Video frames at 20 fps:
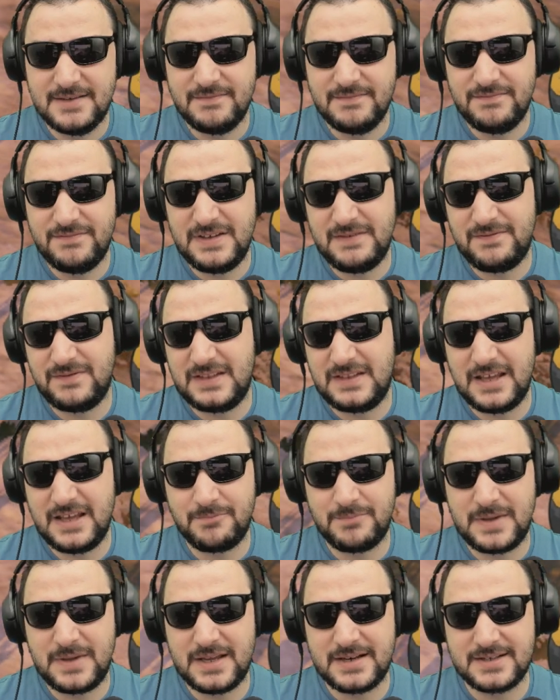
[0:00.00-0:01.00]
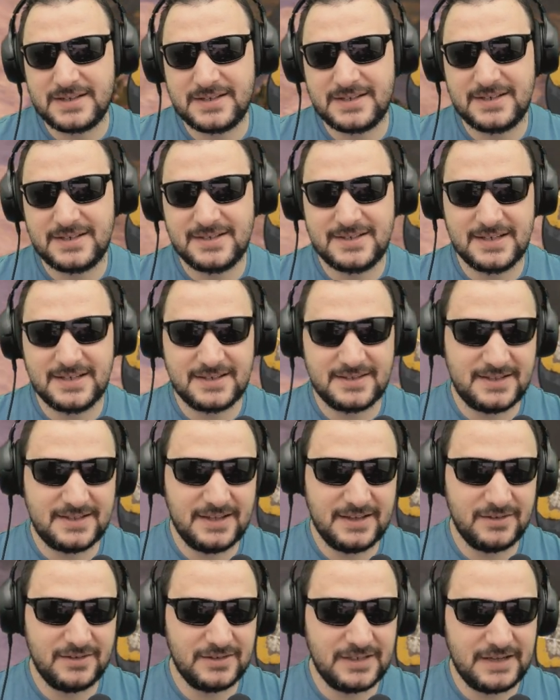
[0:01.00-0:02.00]
fifty F P S, sixty
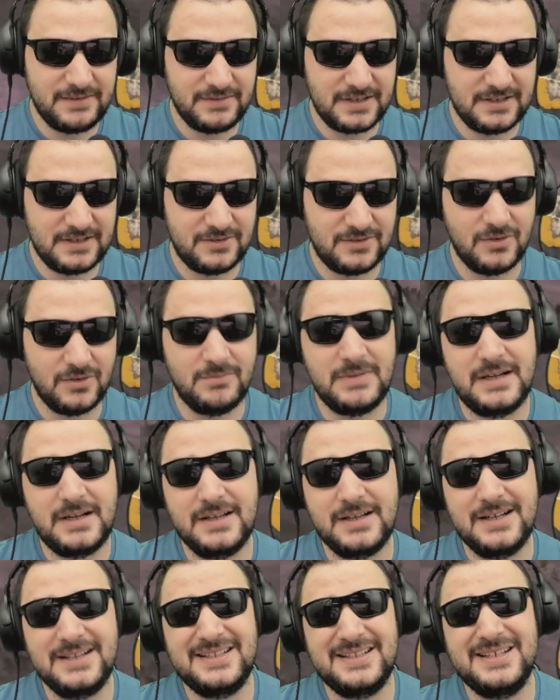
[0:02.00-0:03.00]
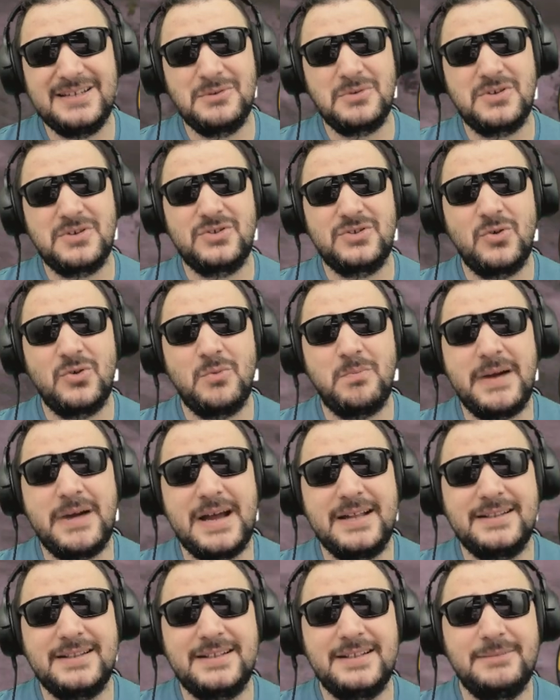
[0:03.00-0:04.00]
on average. Oh my god, it looks so bad.